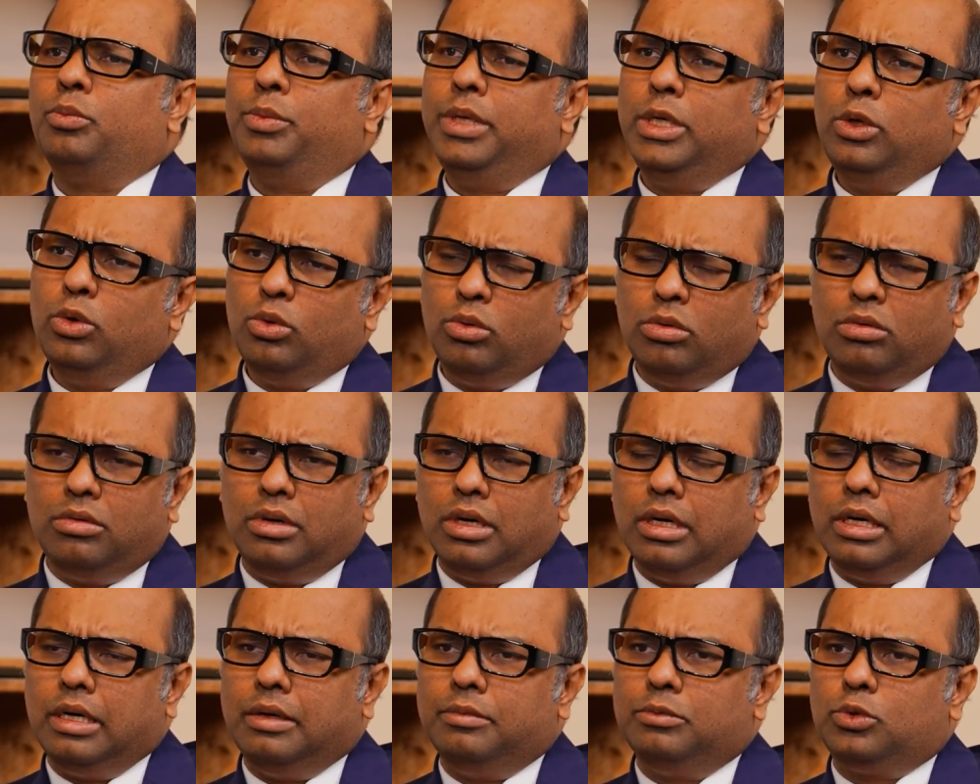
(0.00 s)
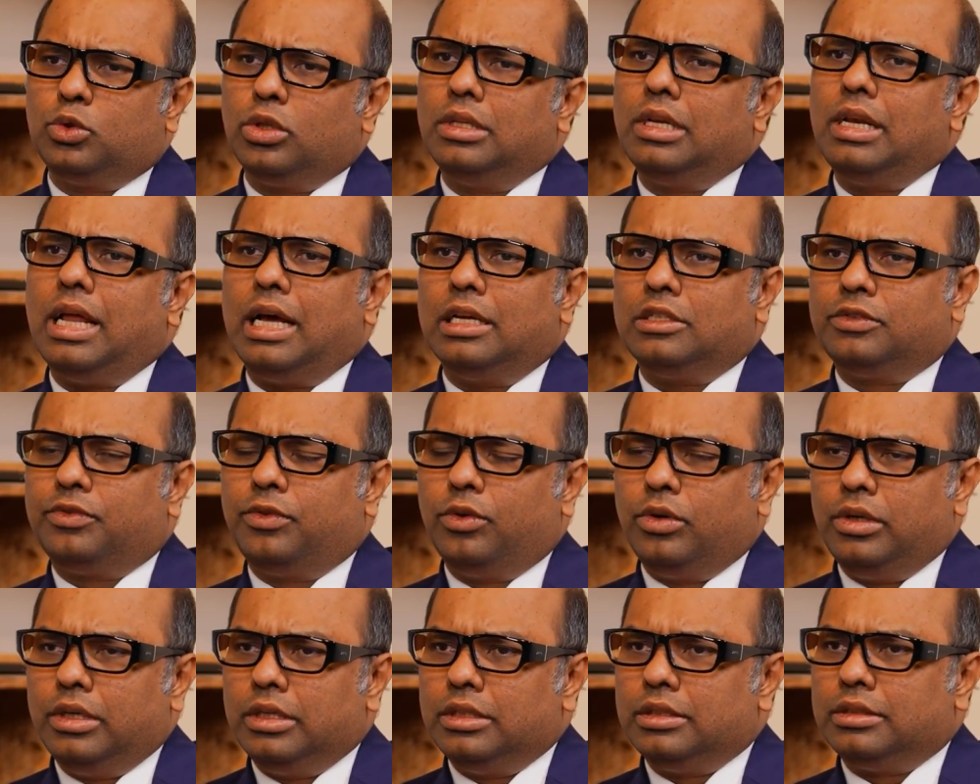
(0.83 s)
we do, so in the last
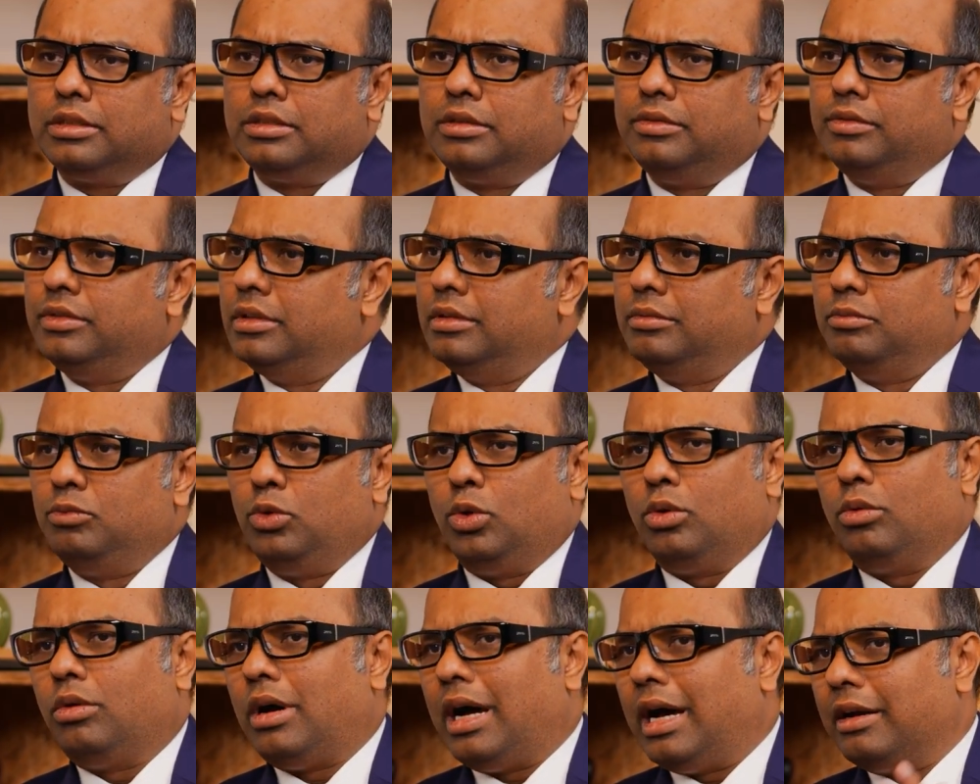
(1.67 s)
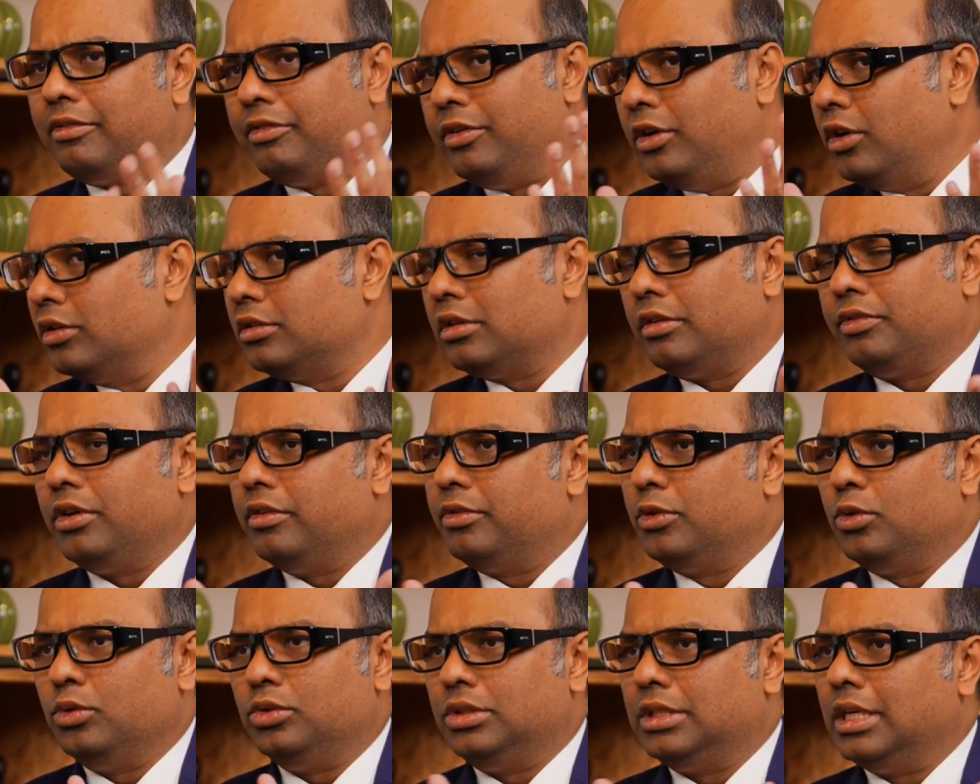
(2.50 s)
4 years, our philosophy
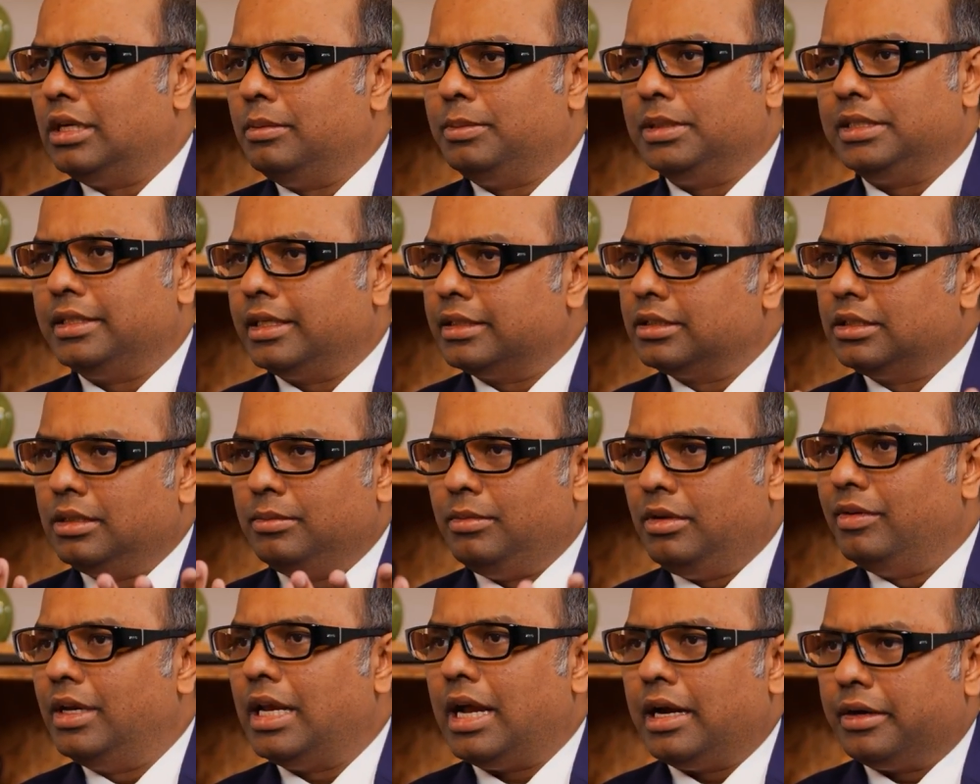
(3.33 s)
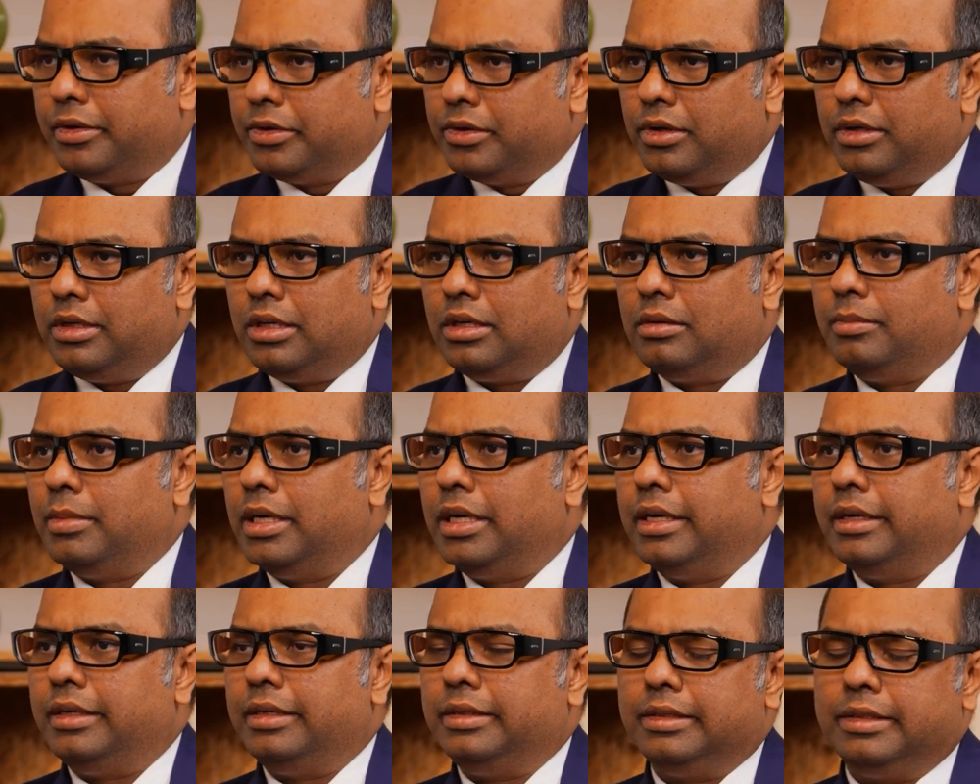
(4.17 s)
of QGLP is extremely well articulated
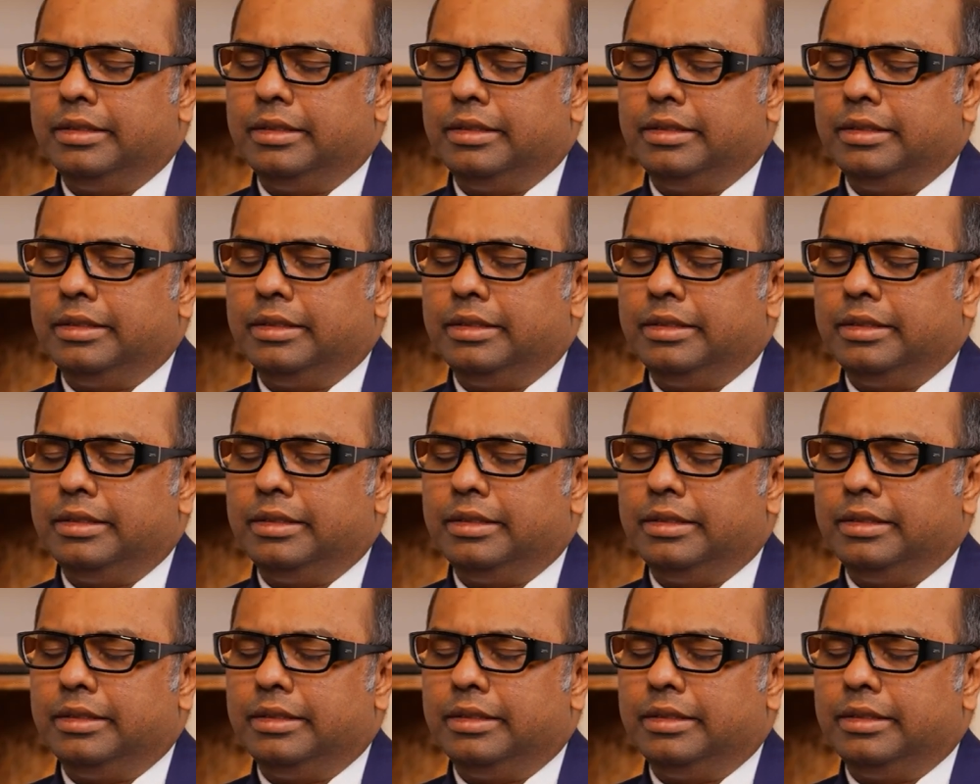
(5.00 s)
by